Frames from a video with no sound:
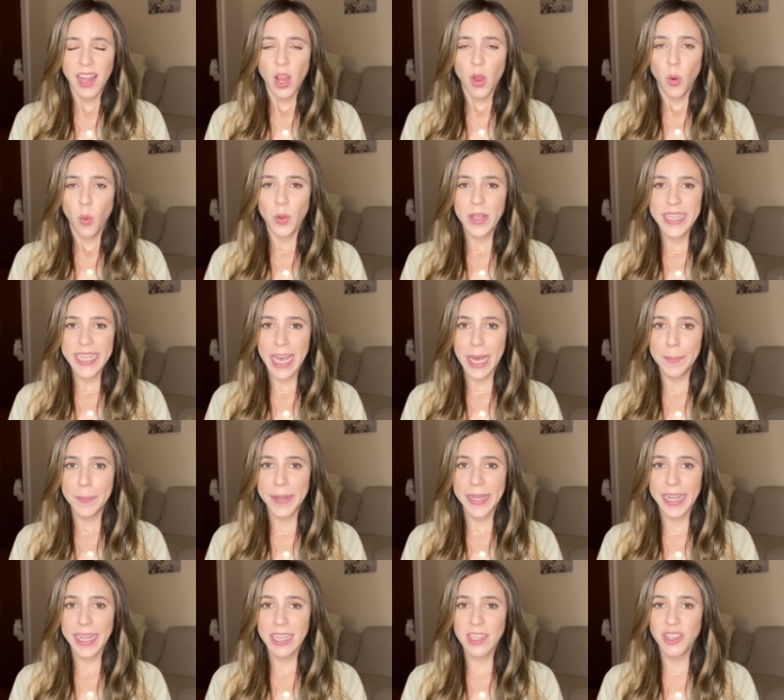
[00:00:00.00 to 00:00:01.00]
what's
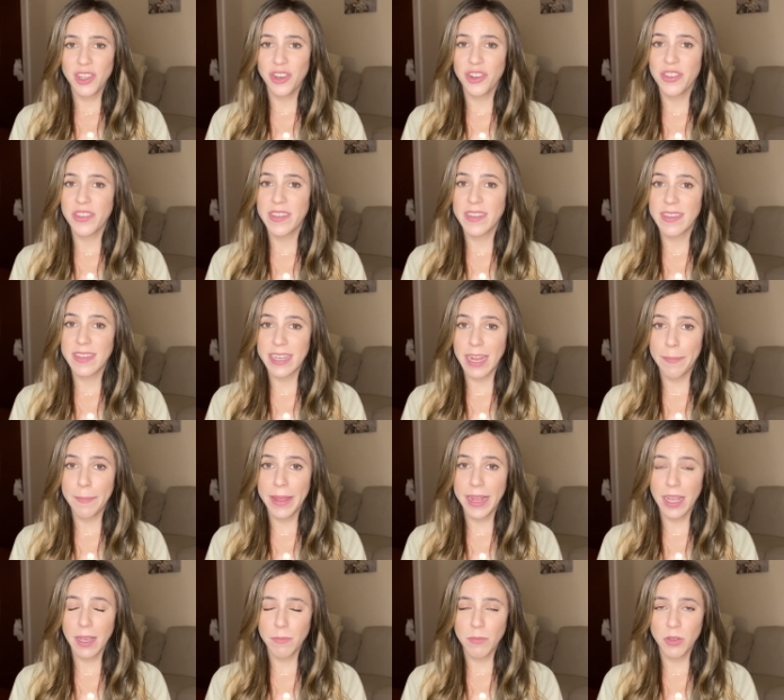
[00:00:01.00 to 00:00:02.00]
happening is your
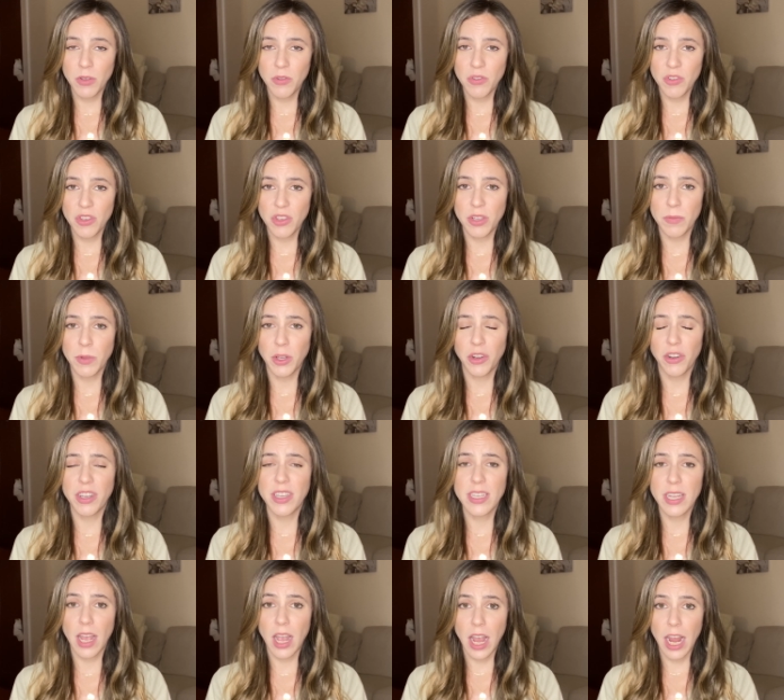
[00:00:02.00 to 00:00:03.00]
systemic immune system, your
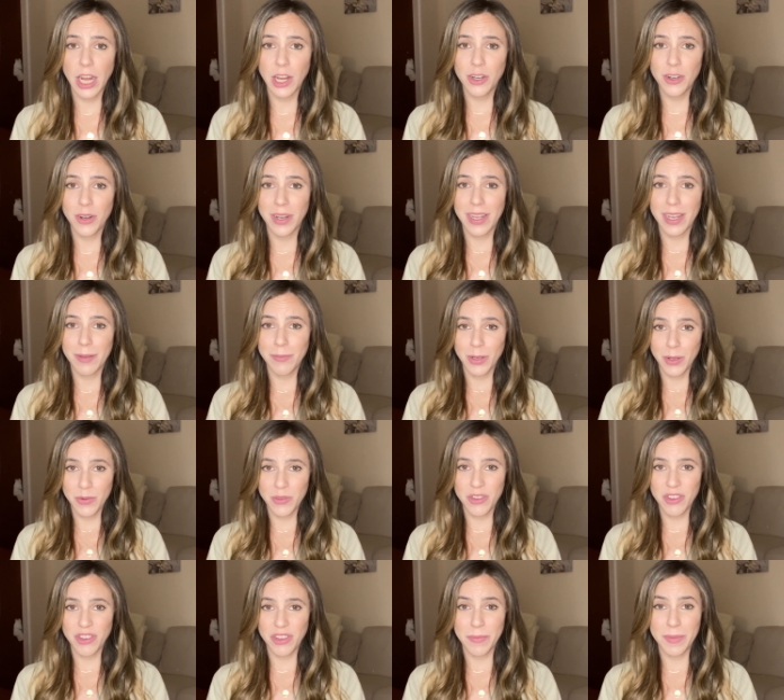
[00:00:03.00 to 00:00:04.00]
entire immune
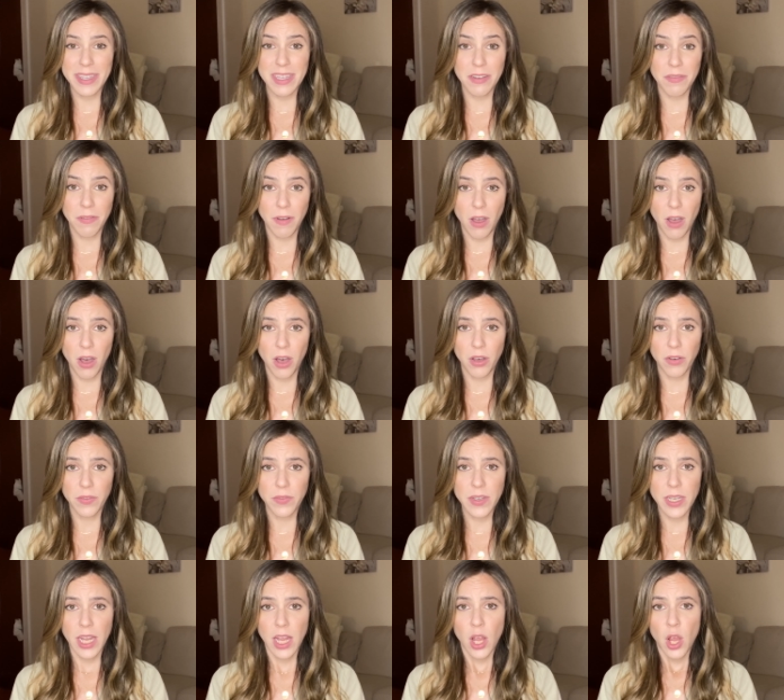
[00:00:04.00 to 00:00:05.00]
system is
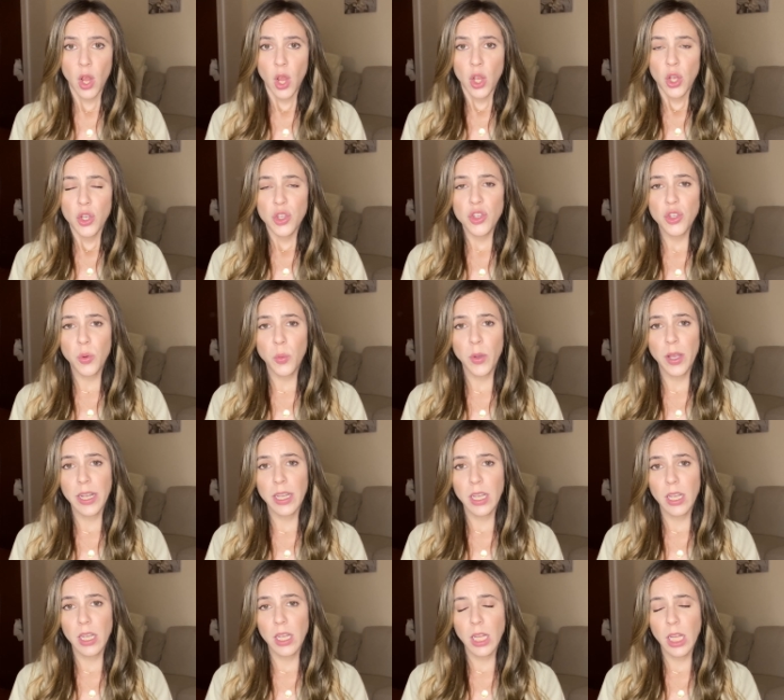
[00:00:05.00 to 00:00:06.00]
involved. So
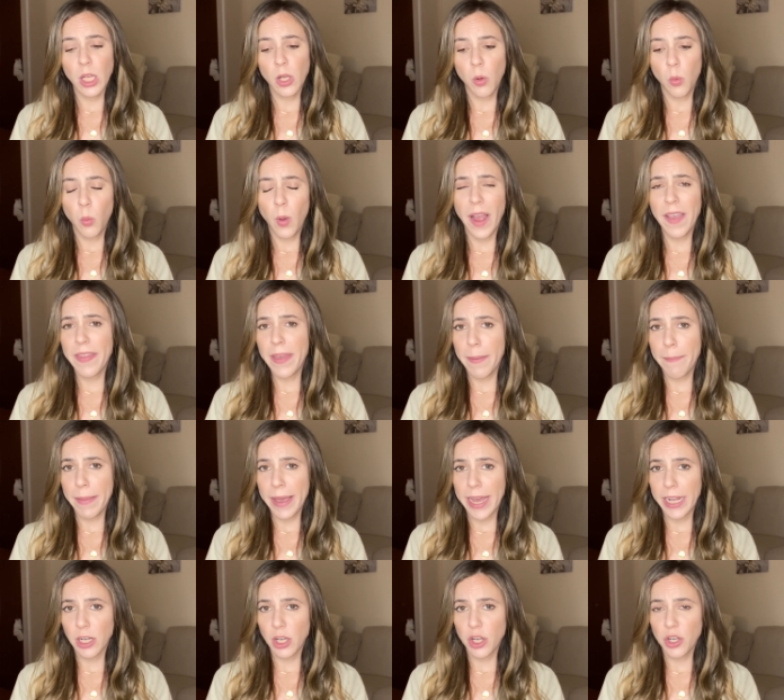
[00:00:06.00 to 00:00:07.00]
what, you know, why that
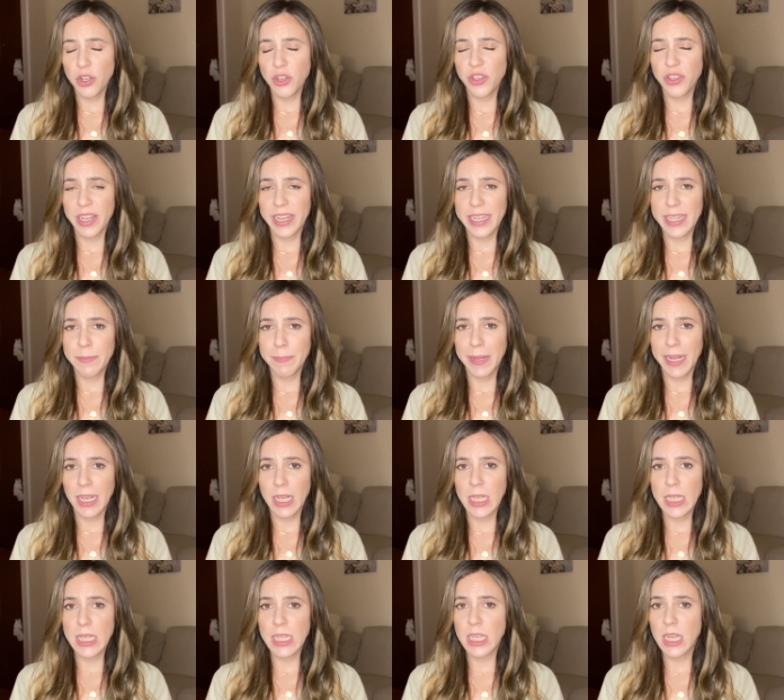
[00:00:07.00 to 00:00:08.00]
matters is
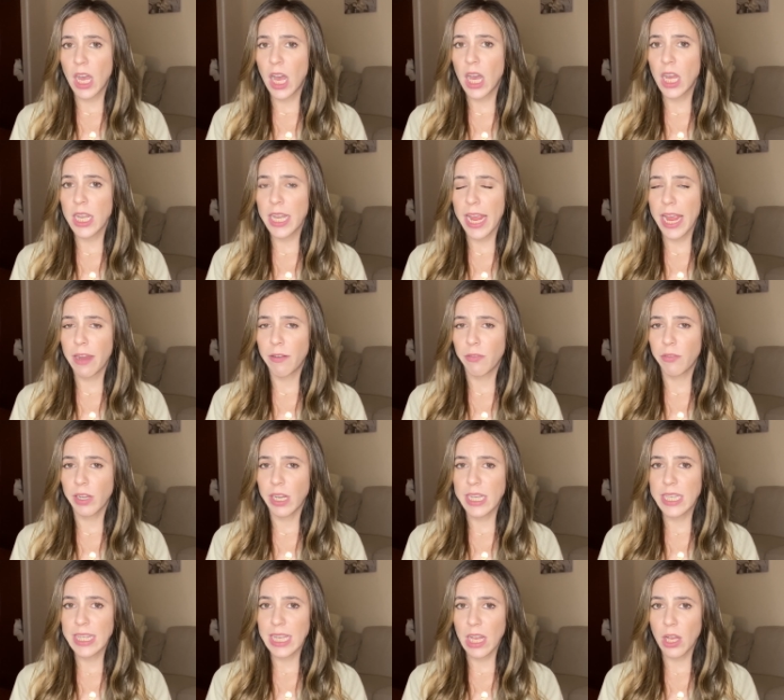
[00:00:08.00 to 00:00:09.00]
because not every
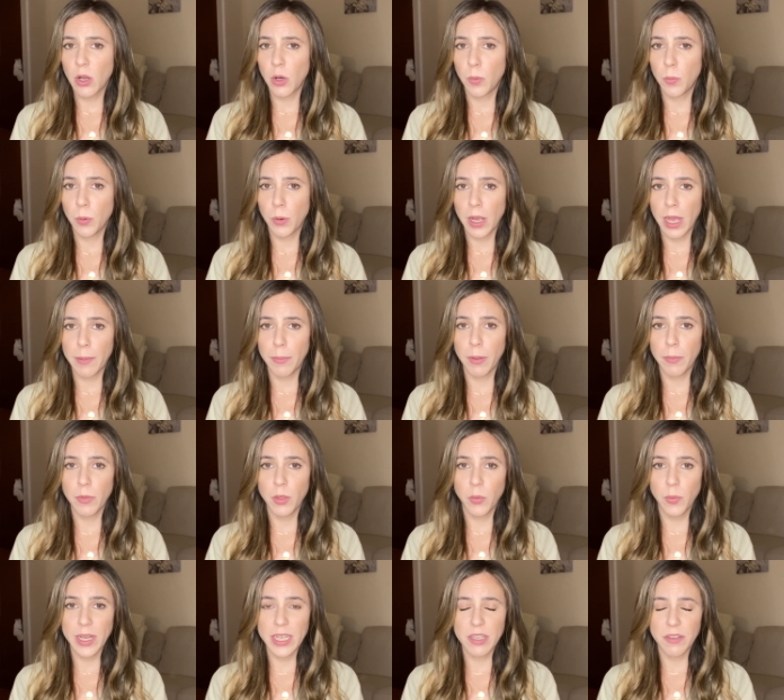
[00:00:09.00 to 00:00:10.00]
single problem
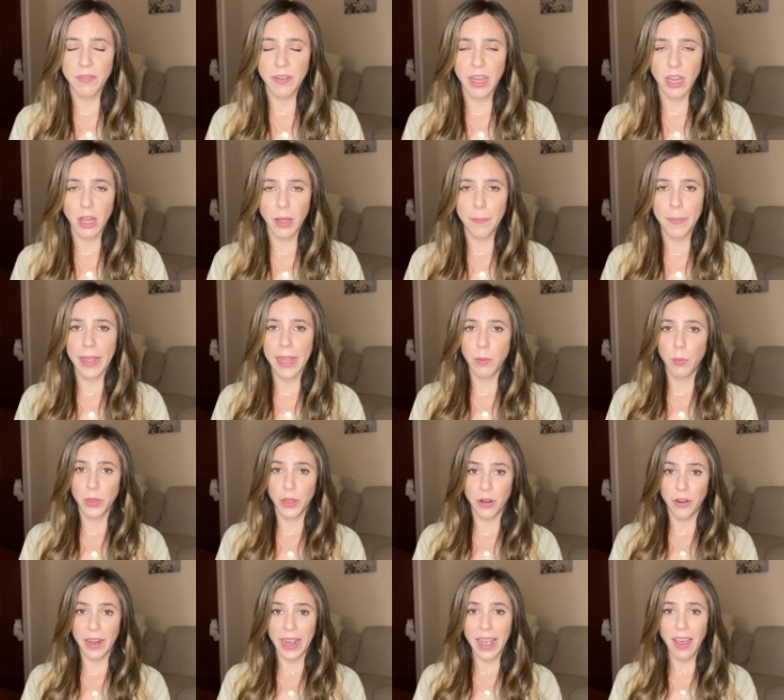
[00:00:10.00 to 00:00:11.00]
that we develop with
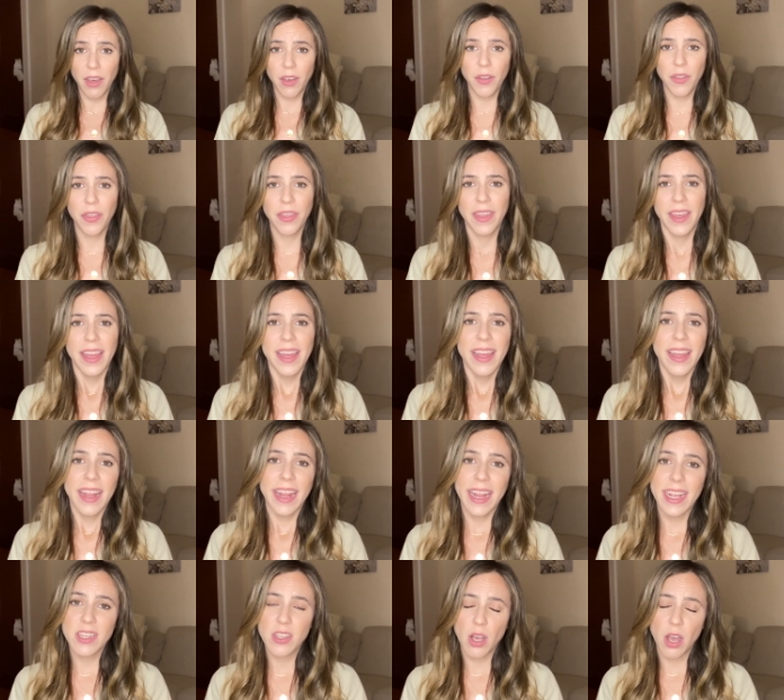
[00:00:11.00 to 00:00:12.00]
our health
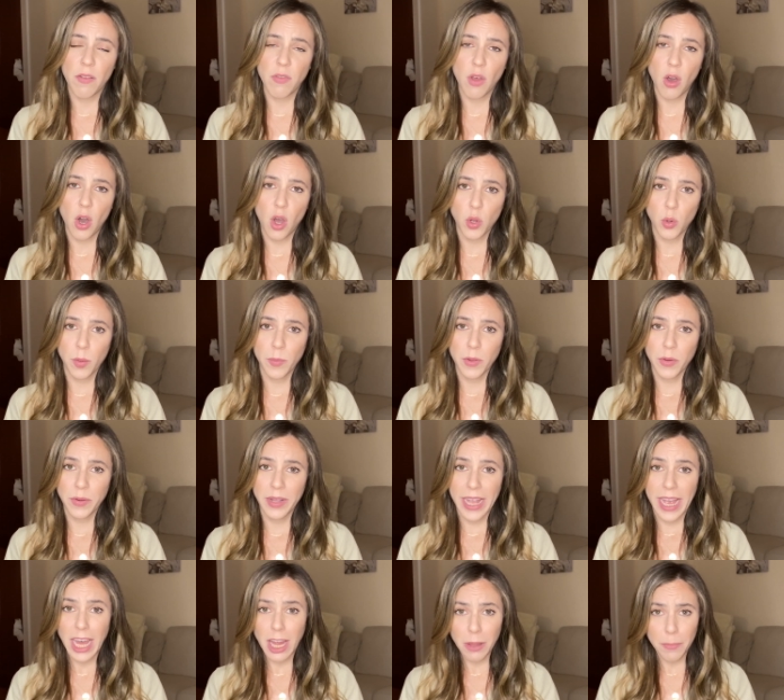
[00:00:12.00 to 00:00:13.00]
is of the autoimmune
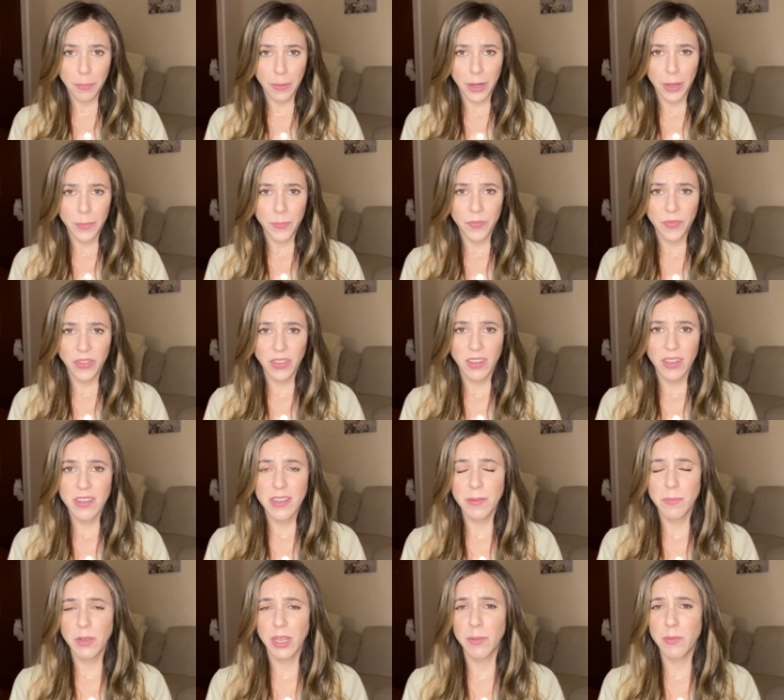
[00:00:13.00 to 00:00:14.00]
caliper.
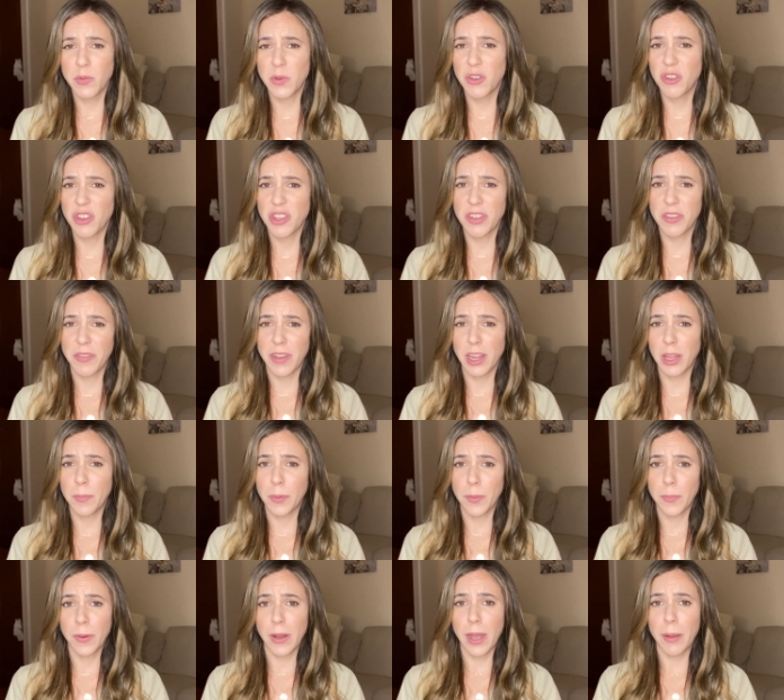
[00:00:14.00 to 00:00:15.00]
Sometimes we just develop
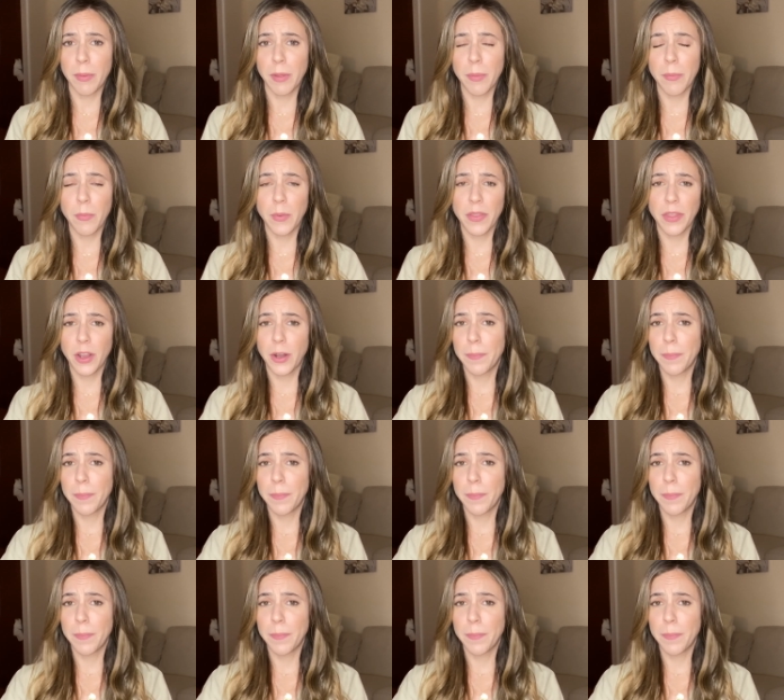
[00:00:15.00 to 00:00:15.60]
a problem with our